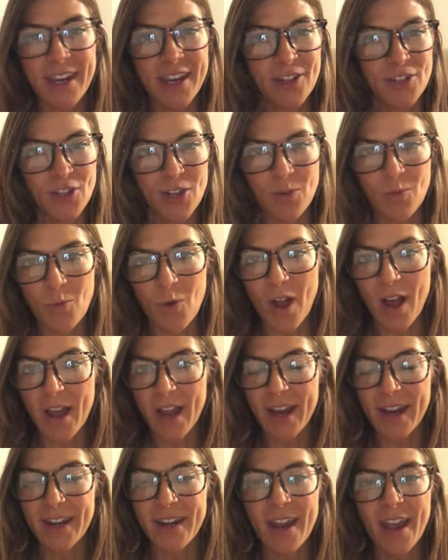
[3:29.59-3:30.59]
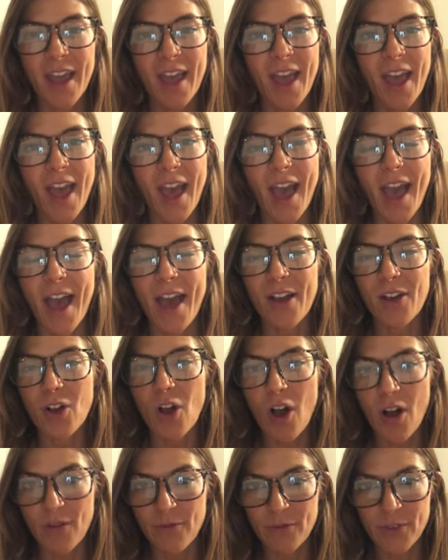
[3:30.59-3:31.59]
nationwide at
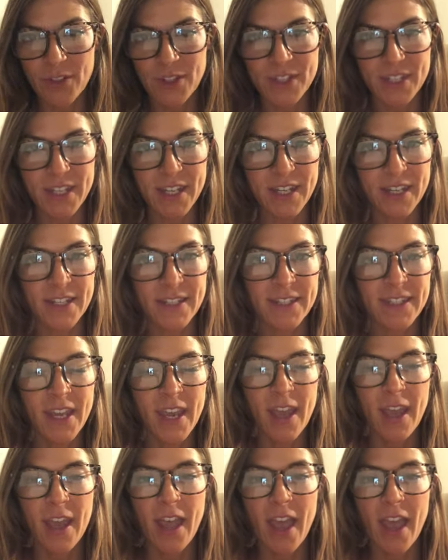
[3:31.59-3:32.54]
conferences,